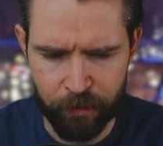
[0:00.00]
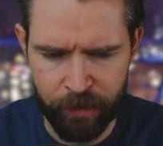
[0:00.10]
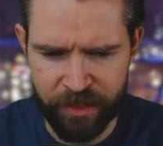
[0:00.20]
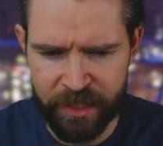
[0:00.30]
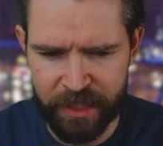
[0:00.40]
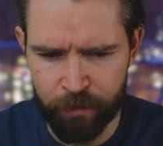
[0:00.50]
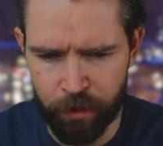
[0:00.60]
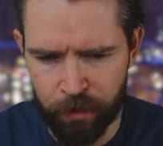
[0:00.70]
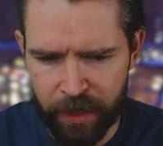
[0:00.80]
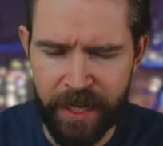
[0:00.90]
This
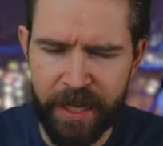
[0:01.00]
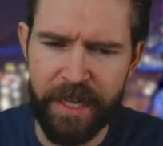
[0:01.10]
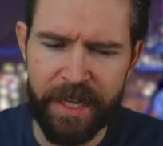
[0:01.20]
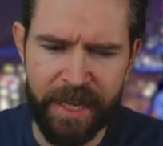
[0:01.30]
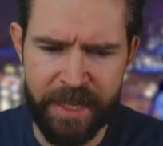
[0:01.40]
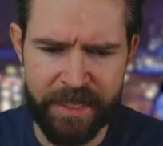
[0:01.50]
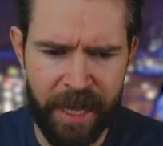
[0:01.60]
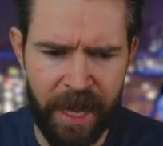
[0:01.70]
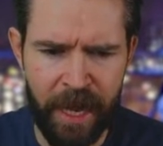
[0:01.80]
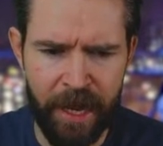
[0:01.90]
0 is
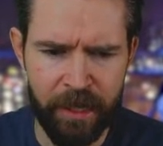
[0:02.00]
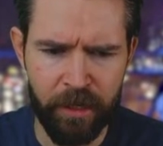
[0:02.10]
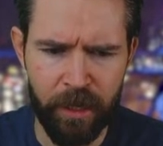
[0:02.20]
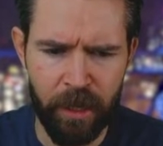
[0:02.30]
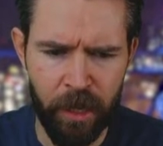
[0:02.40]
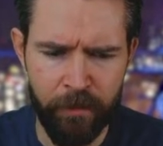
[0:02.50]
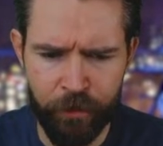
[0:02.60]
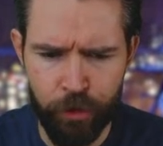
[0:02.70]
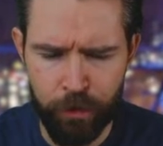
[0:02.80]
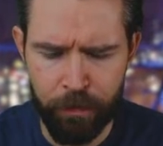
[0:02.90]
our
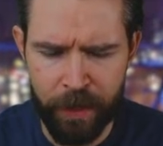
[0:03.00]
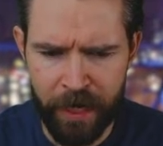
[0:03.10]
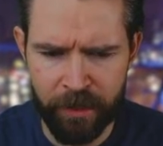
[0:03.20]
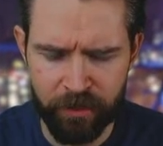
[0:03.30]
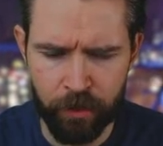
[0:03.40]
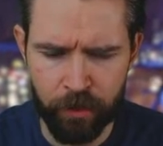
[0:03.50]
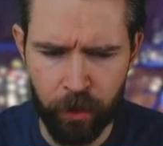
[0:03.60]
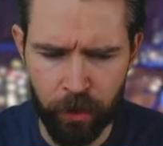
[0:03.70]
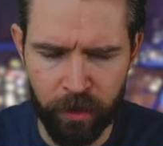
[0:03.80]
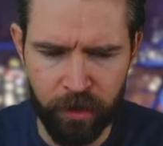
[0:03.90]
fusion part
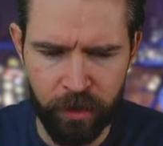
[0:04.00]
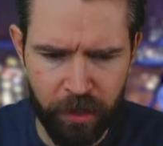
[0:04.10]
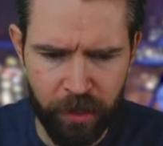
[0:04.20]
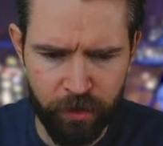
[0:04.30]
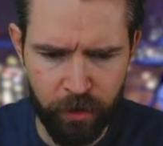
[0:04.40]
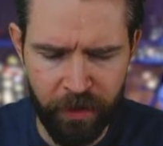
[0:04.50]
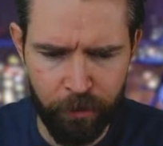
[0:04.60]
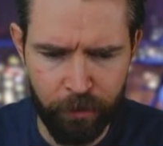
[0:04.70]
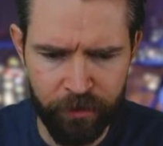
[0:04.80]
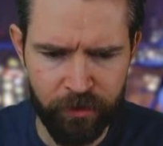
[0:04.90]
color. So if
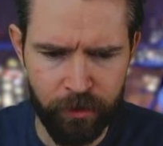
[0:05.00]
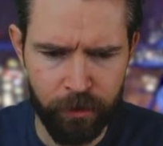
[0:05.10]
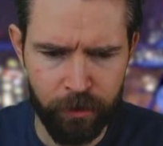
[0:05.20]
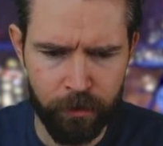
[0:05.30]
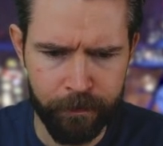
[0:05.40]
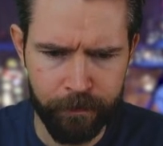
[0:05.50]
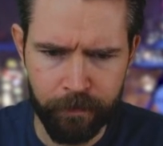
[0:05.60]
I wanted to